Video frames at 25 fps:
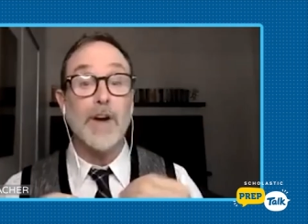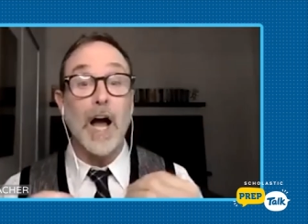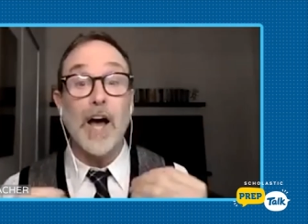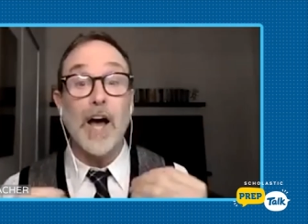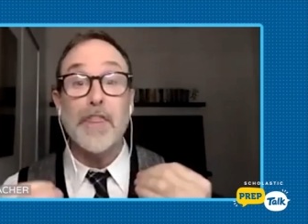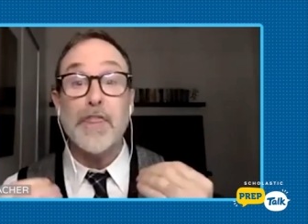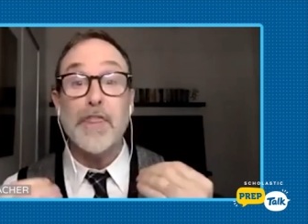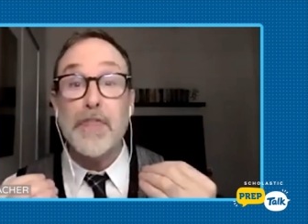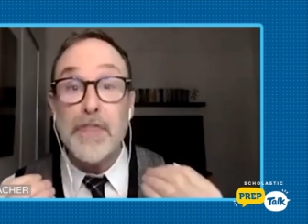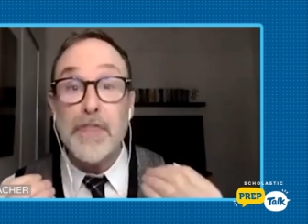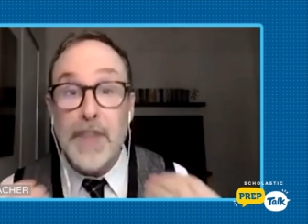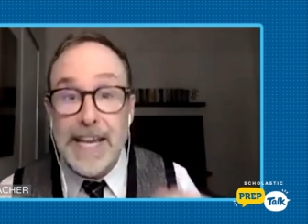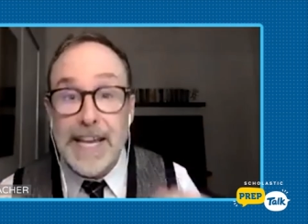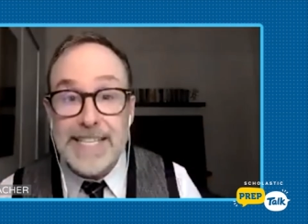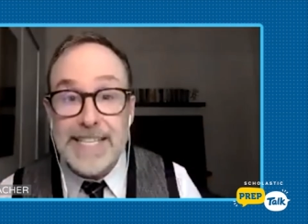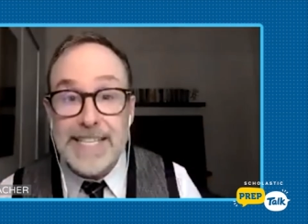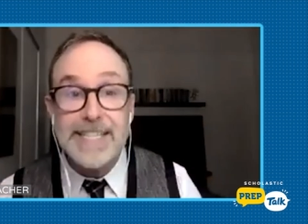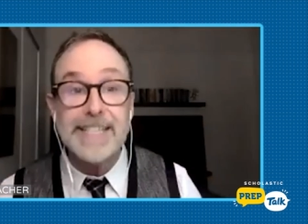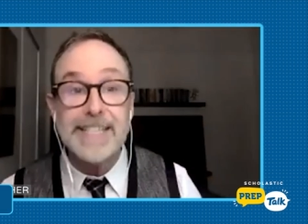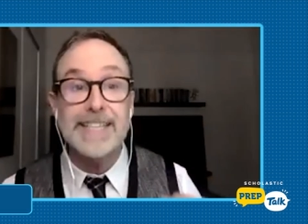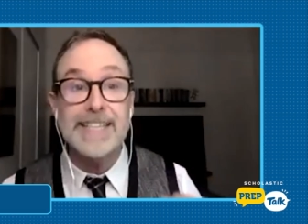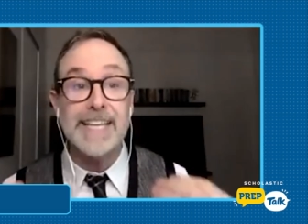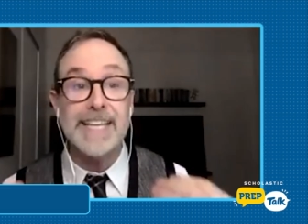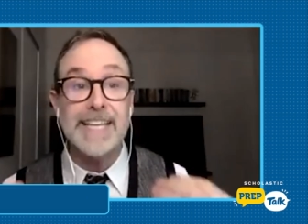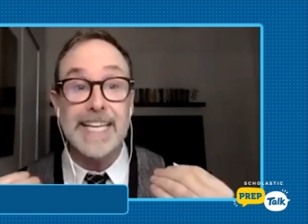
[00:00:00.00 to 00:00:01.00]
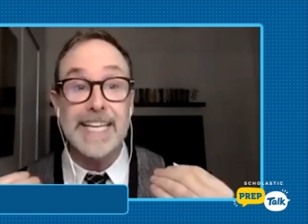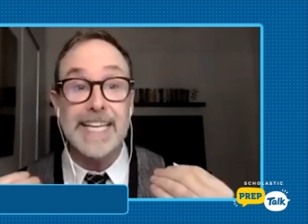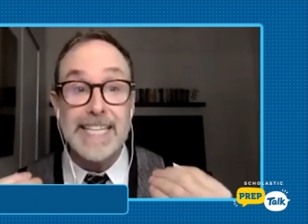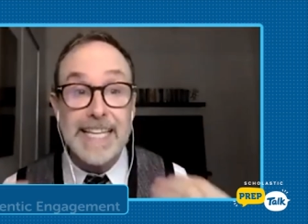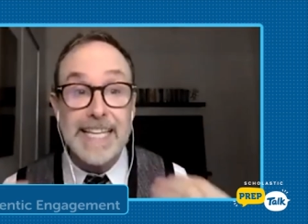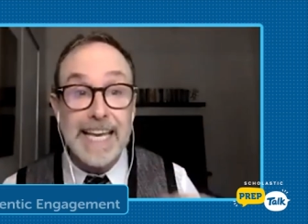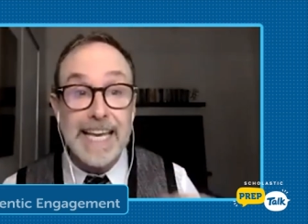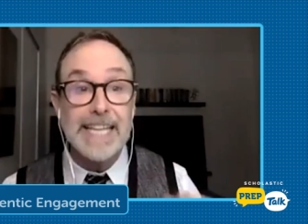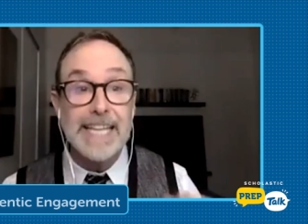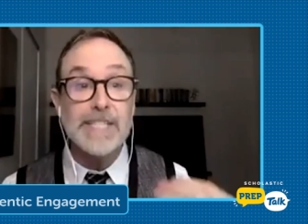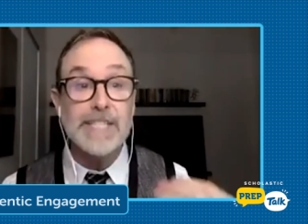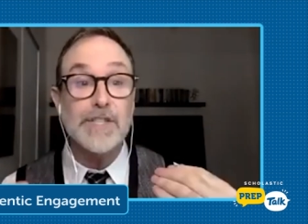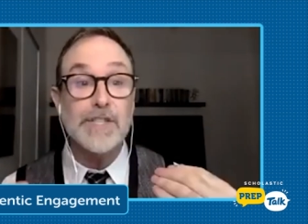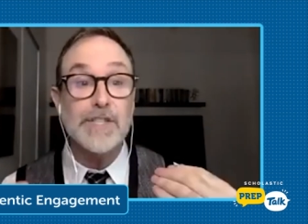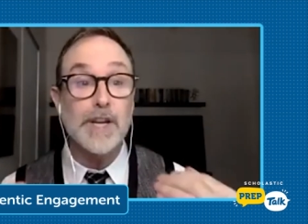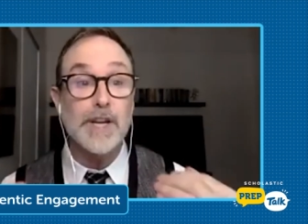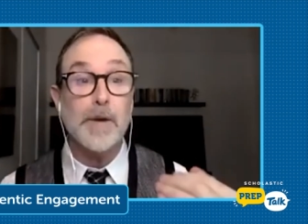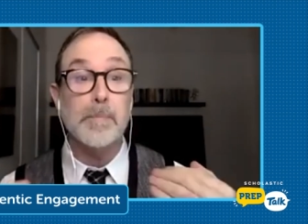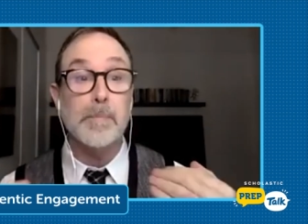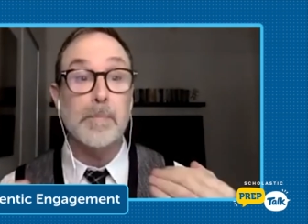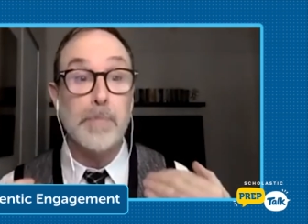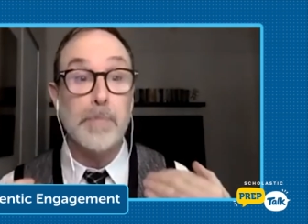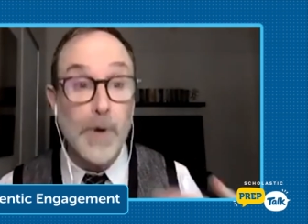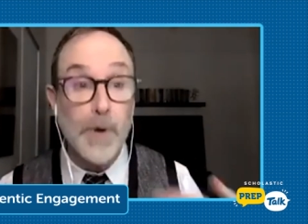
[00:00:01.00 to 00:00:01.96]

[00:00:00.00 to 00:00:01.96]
authentically engaged in a